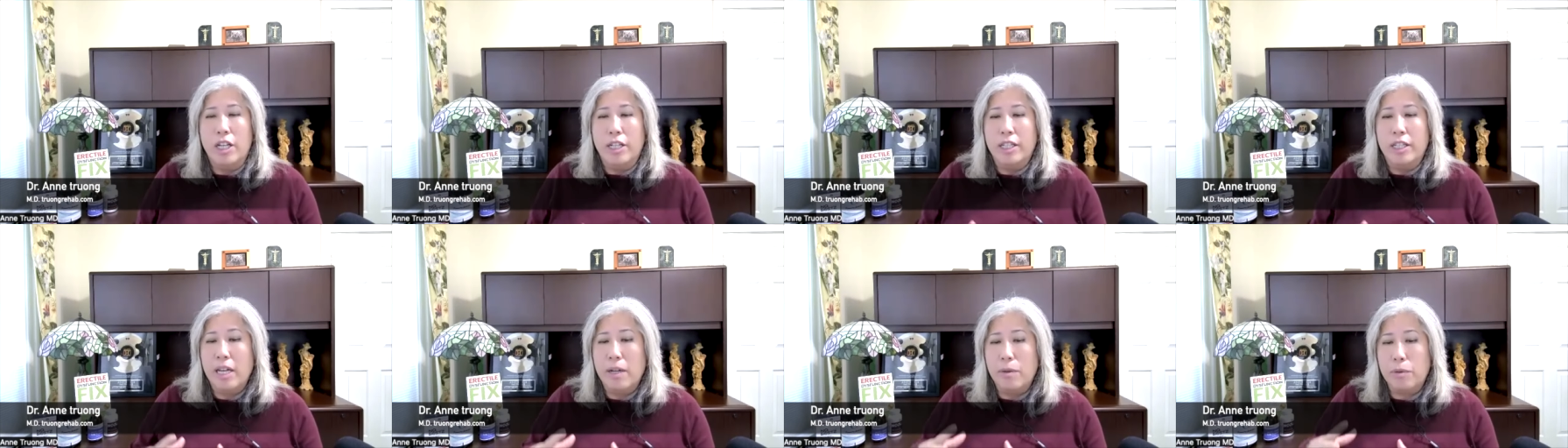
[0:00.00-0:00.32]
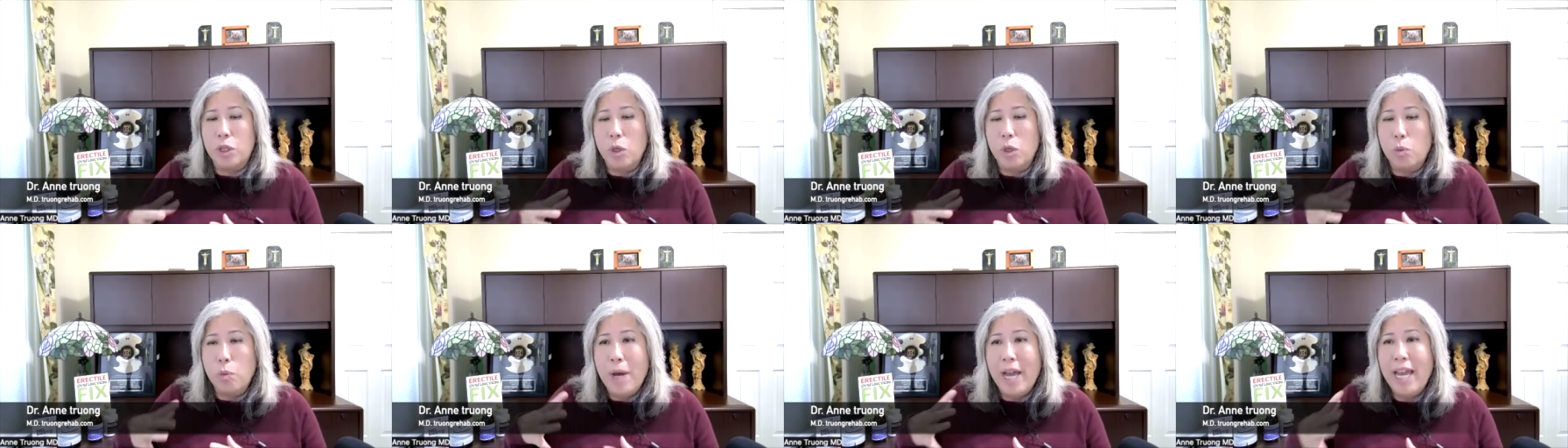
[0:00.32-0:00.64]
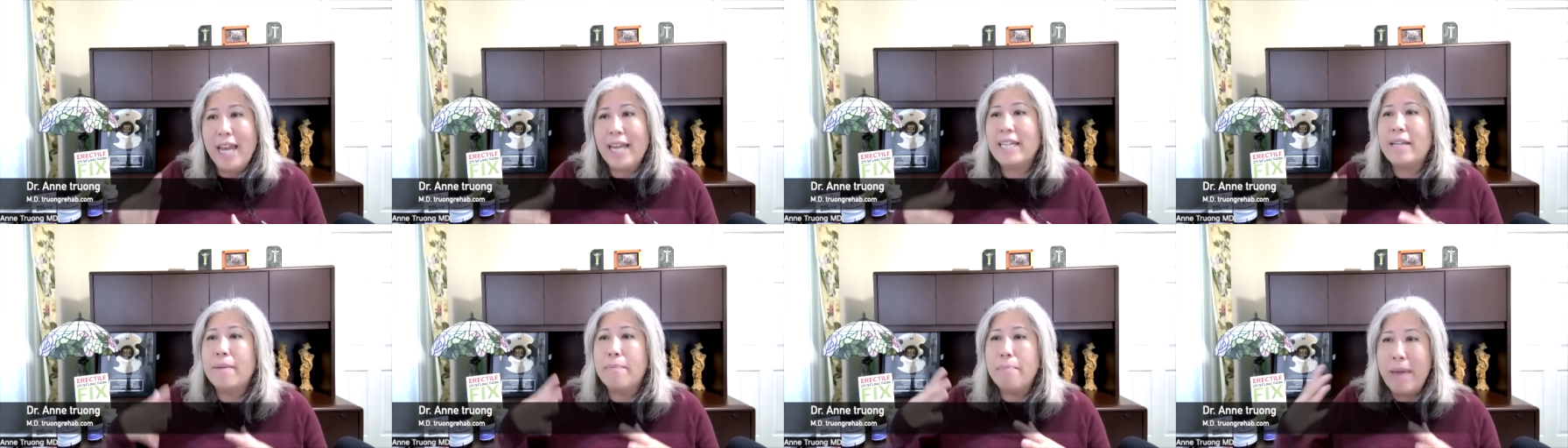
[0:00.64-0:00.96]
the, the
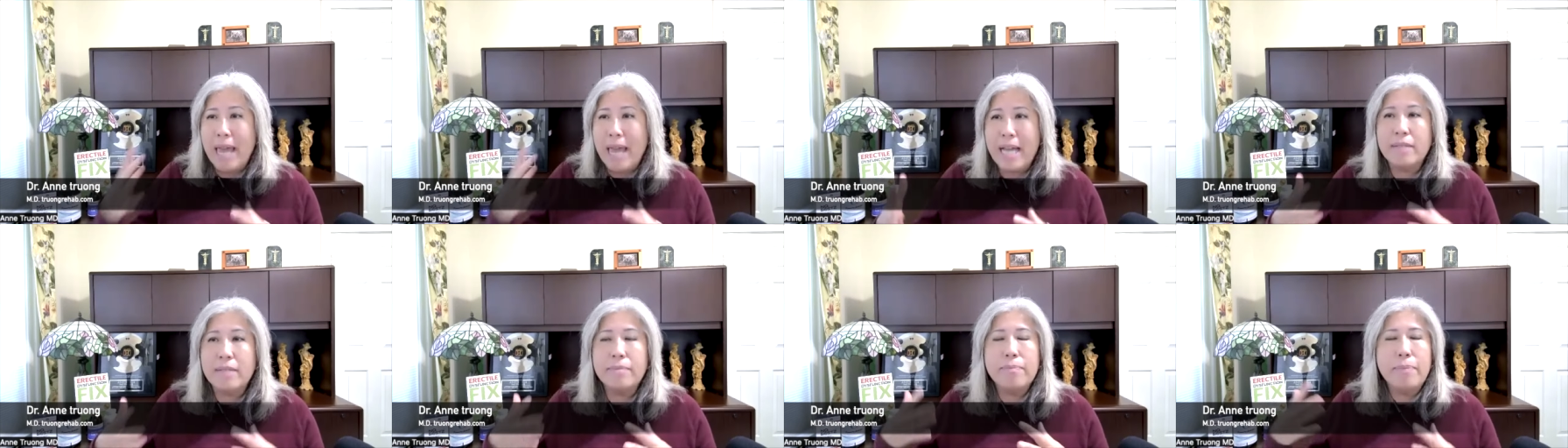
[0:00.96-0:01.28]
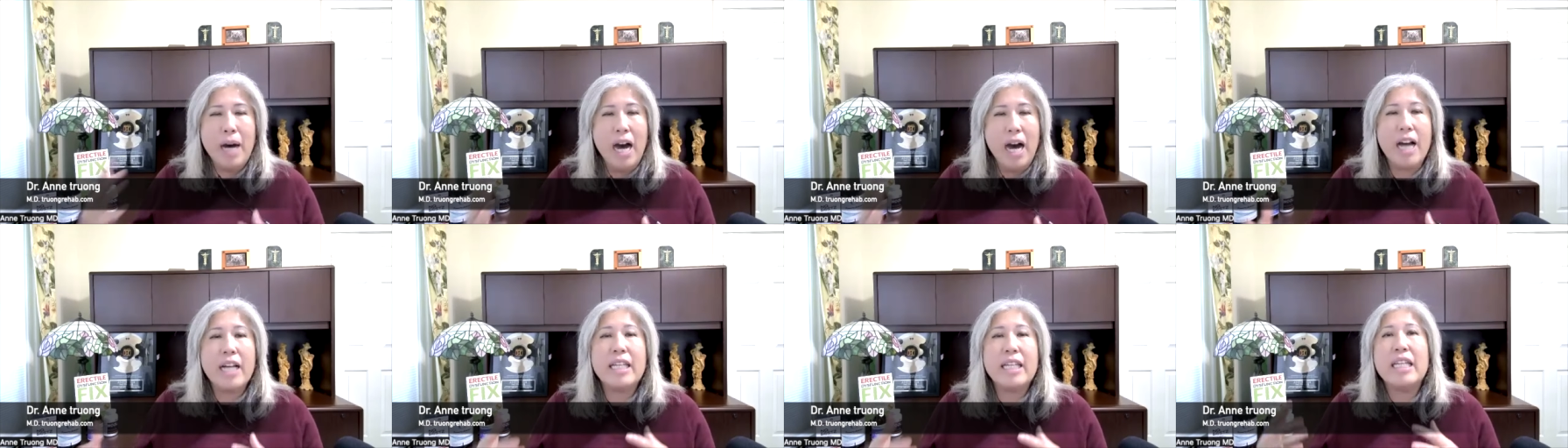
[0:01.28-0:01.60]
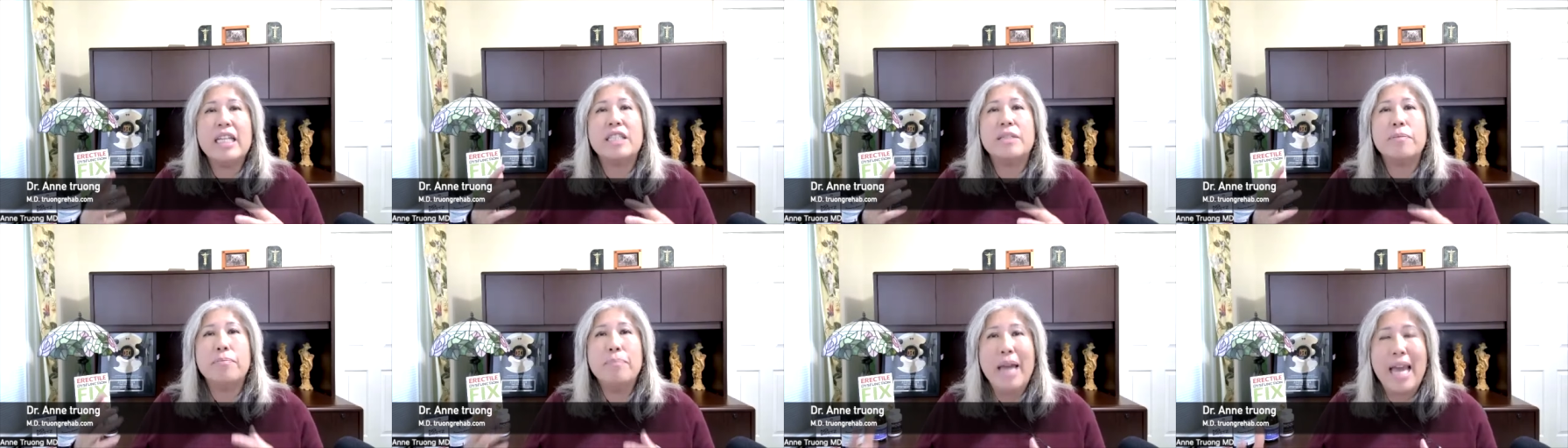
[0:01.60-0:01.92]
way the man body
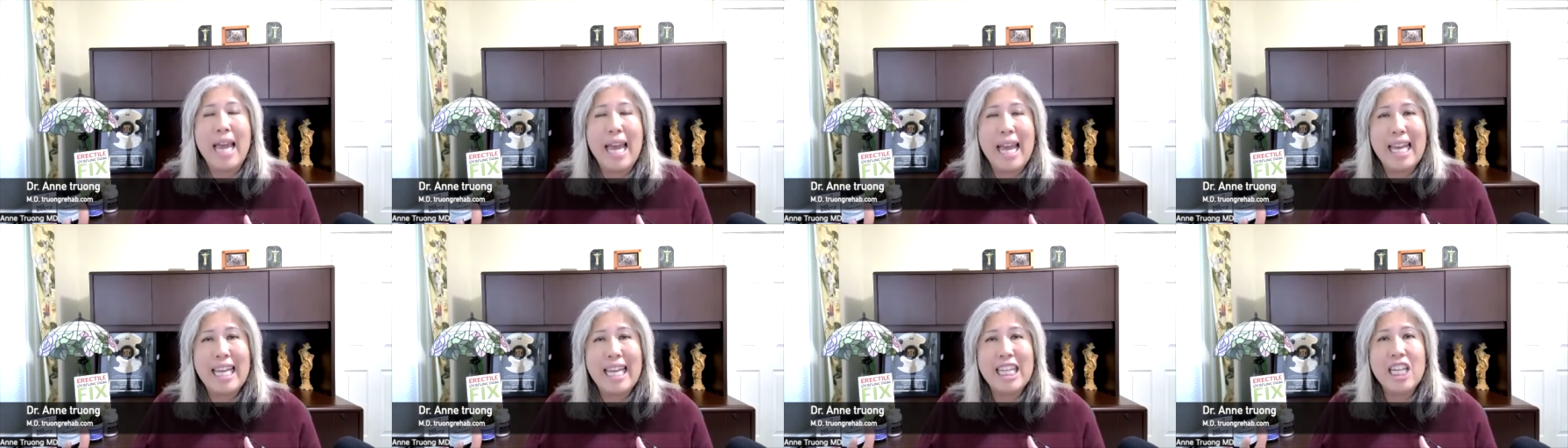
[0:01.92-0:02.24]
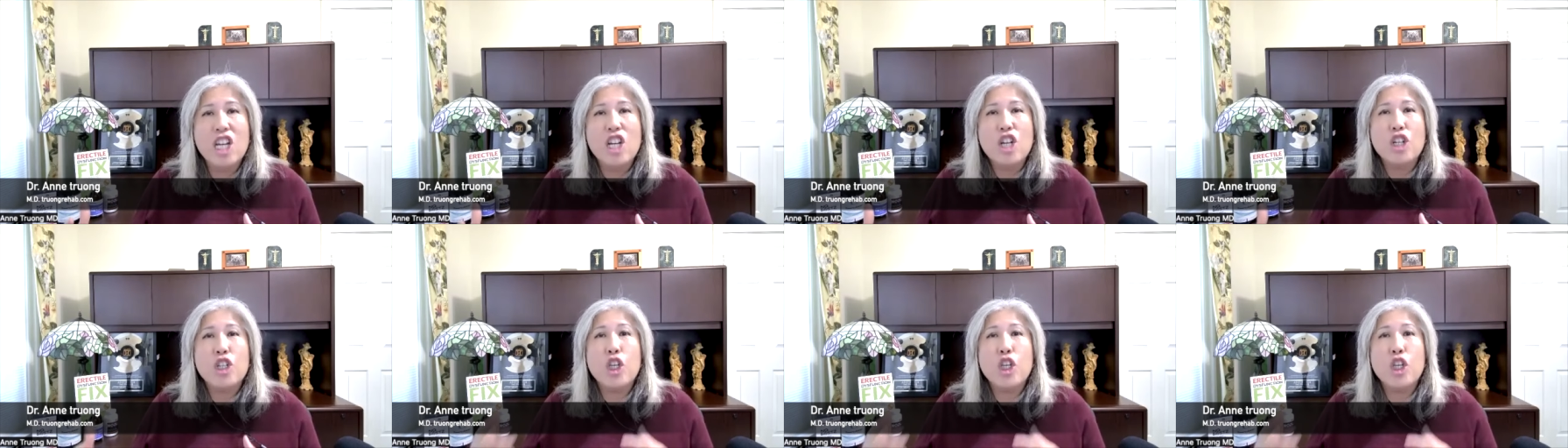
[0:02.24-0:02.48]
is made,